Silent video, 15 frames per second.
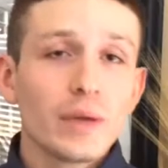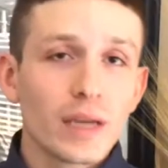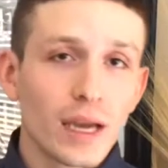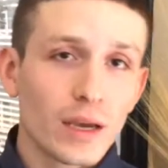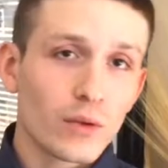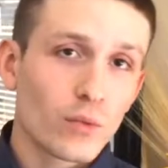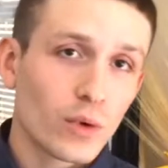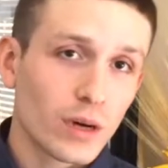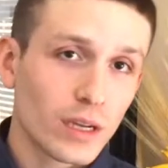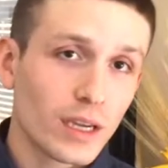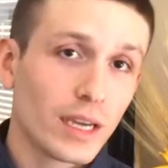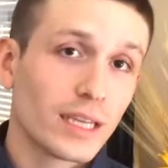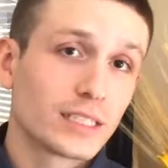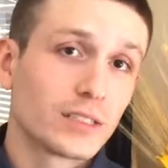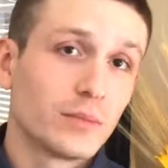began
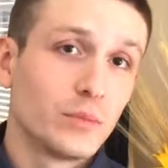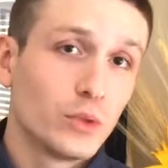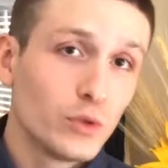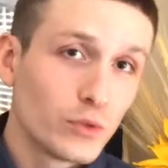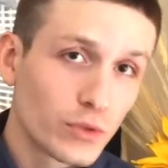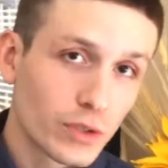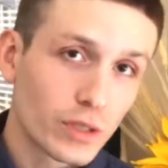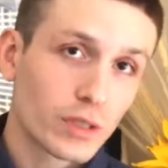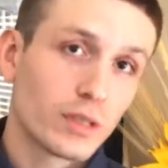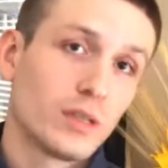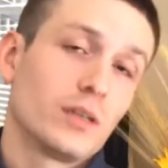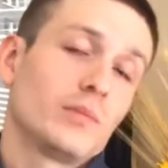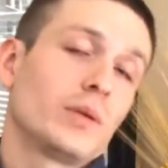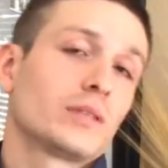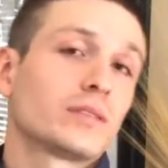working as a mover
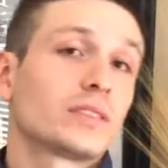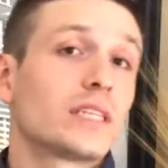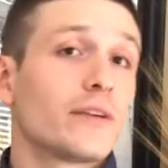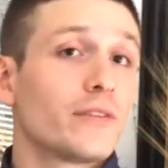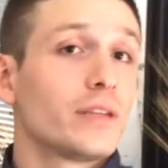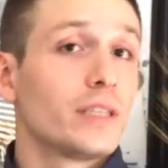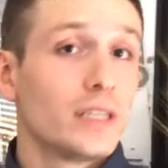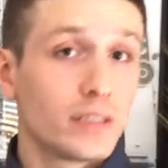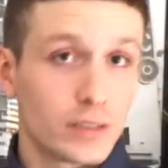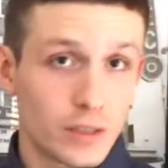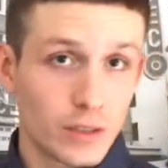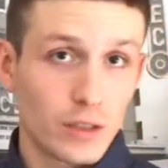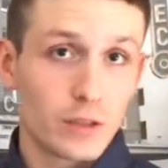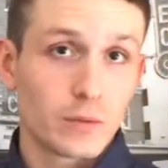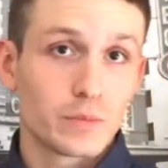about 7 years
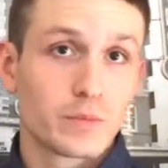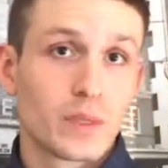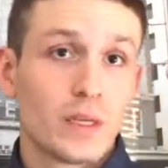ago,